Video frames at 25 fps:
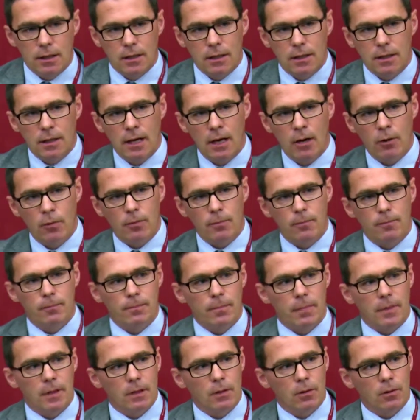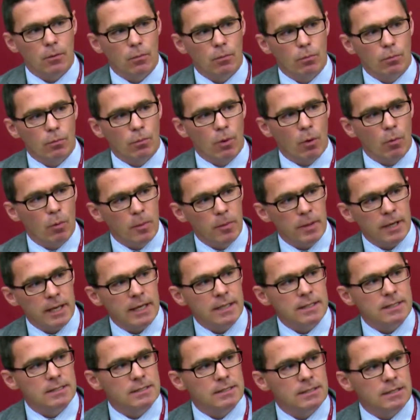Now, what we
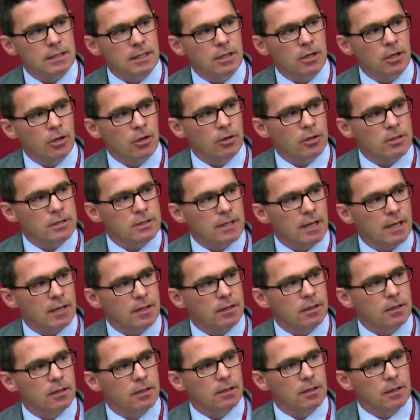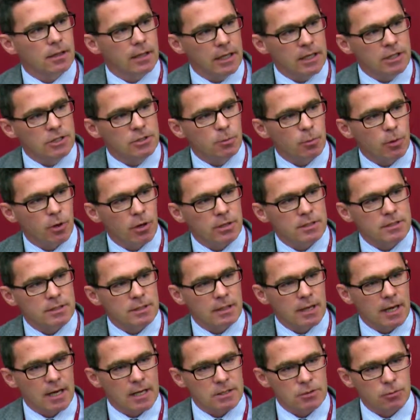begin to see here is that each
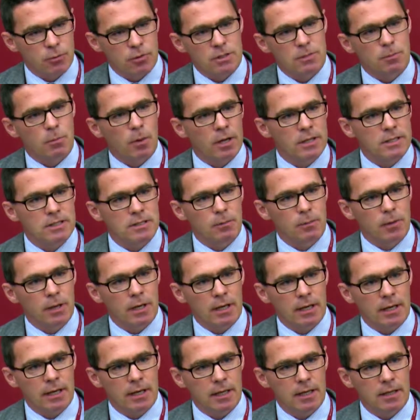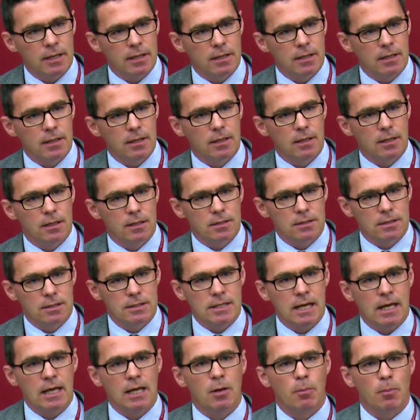person has a responsibility to
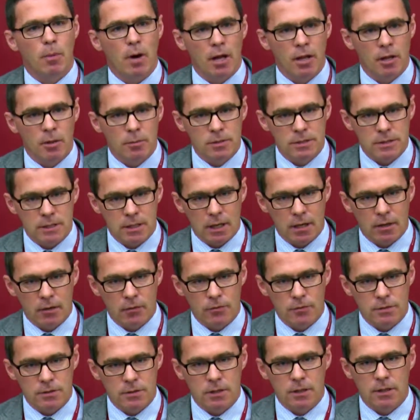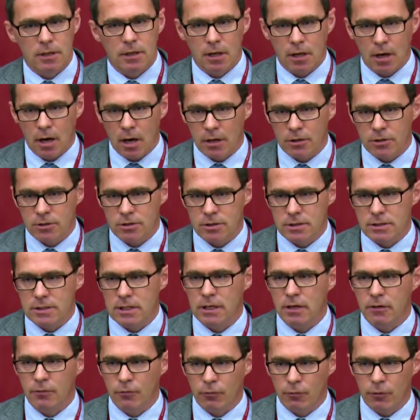take upon themselves,
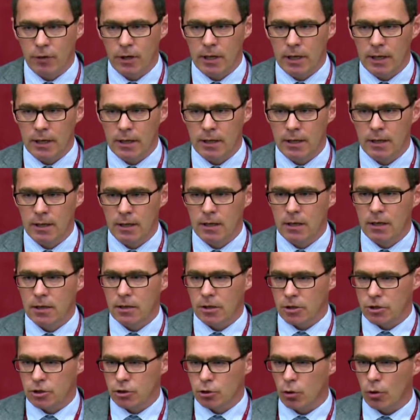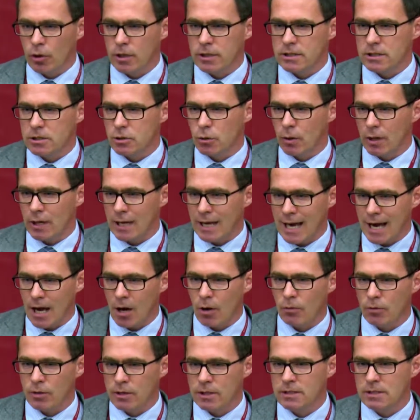consciously and freely, the choice to
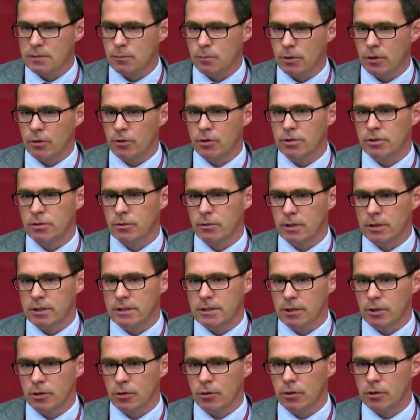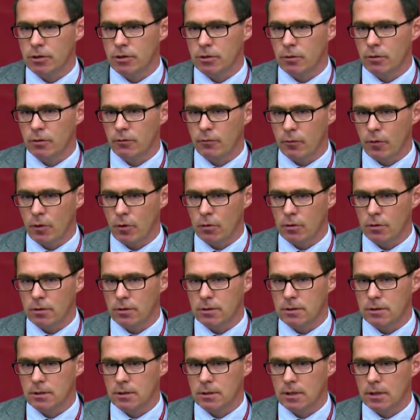allow this spiritual interior to
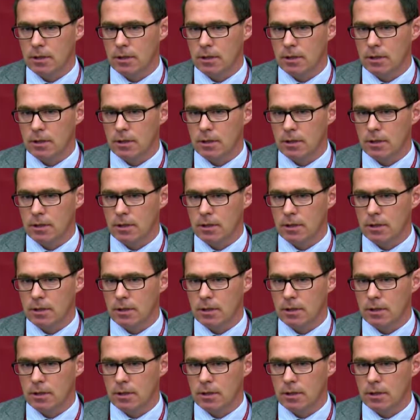unfold.